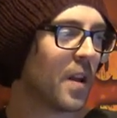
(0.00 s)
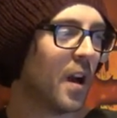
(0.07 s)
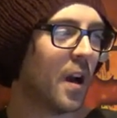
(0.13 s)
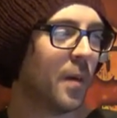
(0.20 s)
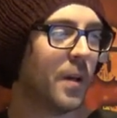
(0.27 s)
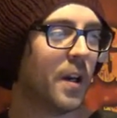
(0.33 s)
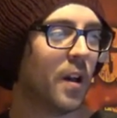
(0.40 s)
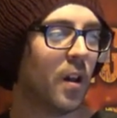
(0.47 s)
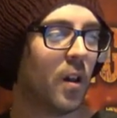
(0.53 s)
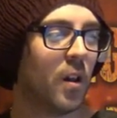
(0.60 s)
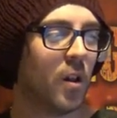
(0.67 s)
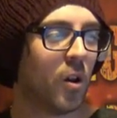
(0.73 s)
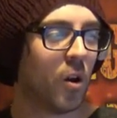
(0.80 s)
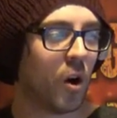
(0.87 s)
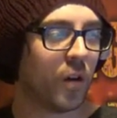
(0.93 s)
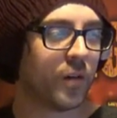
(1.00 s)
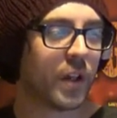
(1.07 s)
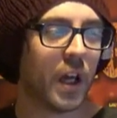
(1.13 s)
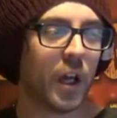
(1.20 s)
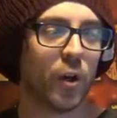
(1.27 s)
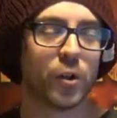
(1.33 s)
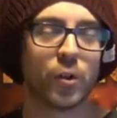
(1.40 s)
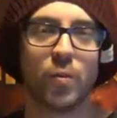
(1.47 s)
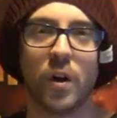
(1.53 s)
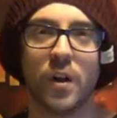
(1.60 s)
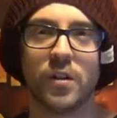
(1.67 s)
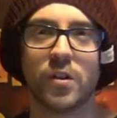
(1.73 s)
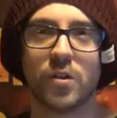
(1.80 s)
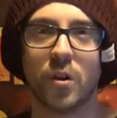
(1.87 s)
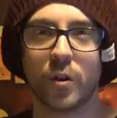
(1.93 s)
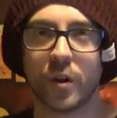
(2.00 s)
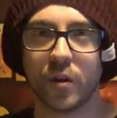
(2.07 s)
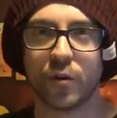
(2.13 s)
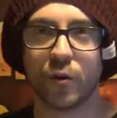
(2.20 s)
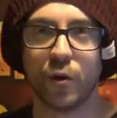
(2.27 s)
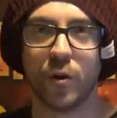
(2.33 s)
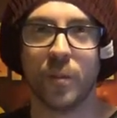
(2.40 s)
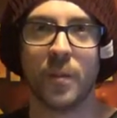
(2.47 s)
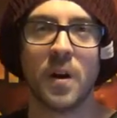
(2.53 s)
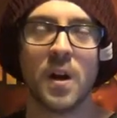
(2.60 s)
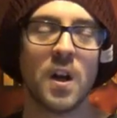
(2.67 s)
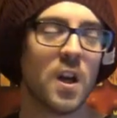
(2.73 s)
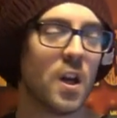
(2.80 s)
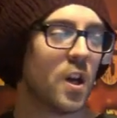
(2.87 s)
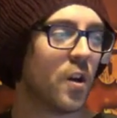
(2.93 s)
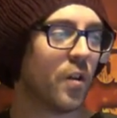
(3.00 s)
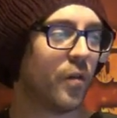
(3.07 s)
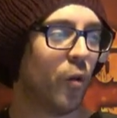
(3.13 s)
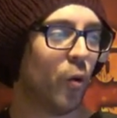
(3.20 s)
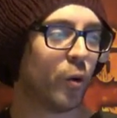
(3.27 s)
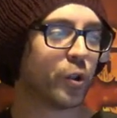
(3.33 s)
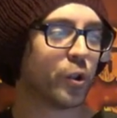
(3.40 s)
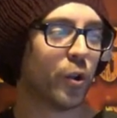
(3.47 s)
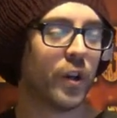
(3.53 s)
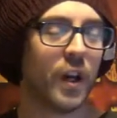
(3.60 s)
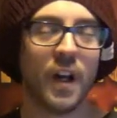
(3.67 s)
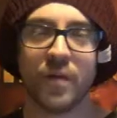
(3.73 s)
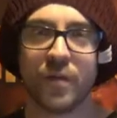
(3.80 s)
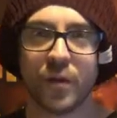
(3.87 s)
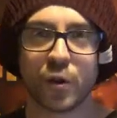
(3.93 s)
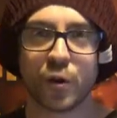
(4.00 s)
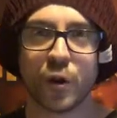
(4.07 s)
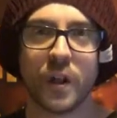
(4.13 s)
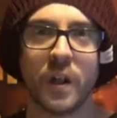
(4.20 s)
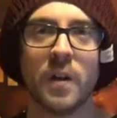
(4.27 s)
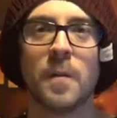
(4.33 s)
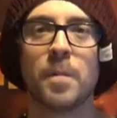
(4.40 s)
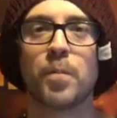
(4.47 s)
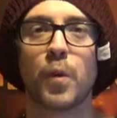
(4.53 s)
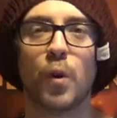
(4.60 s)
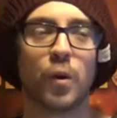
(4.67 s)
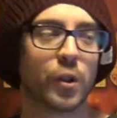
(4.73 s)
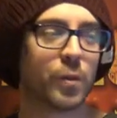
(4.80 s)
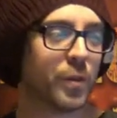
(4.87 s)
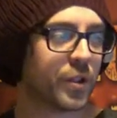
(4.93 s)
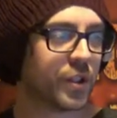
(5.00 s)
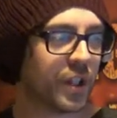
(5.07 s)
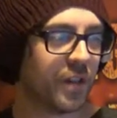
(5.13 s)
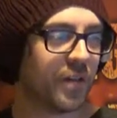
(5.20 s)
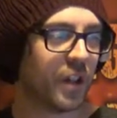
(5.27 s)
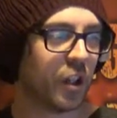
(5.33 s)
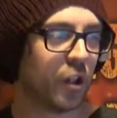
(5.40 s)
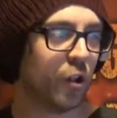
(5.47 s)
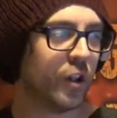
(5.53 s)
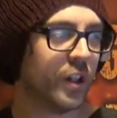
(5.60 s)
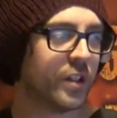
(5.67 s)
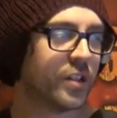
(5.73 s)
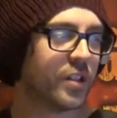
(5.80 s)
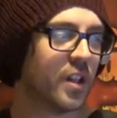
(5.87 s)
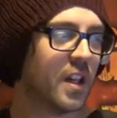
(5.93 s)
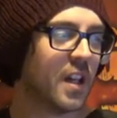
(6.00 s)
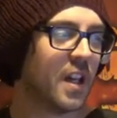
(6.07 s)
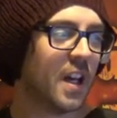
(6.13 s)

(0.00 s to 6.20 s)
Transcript: I mean, a lot of Chaos ones, looking through them, focus on infantry or specific units.